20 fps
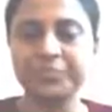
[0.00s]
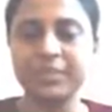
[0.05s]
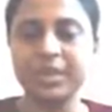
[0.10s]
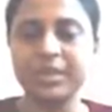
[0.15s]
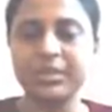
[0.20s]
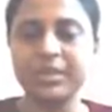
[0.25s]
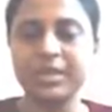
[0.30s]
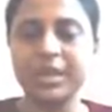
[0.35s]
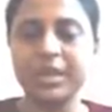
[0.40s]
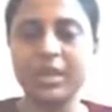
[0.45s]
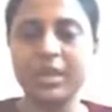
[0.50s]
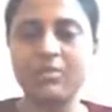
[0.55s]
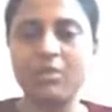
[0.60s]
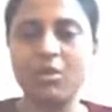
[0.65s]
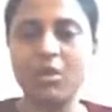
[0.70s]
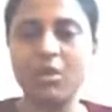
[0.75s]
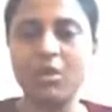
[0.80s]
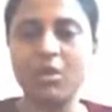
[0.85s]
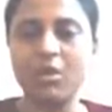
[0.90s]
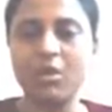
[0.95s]
that have
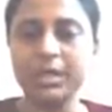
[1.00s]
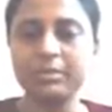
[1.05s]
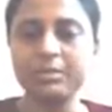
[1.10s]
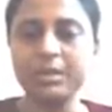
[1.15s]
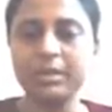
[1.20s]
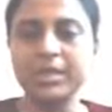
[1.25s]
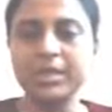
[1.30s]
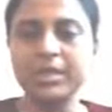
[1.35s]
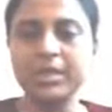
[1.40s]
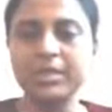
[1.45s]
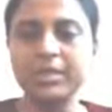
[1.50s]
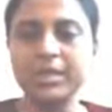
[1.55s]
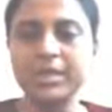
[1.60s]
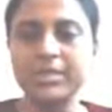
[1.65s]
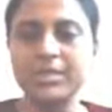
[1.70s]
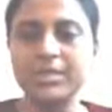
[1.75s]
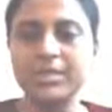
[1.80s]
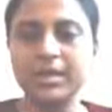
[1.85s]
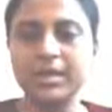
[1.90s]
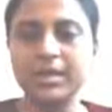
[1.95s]
already been
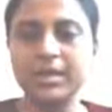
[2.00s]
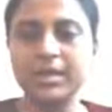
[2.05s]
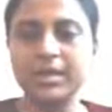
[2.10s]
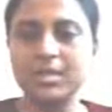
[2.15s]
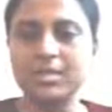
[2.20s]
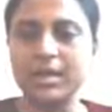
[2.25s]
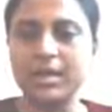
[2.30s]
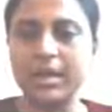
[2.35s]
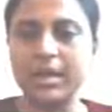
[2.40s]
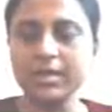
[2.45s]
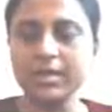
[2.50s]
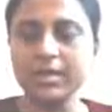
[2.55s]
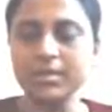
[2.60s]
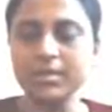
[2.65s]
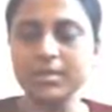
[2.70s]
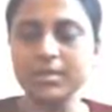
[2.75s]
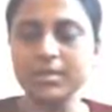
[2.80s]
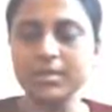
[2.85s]
tested and tried,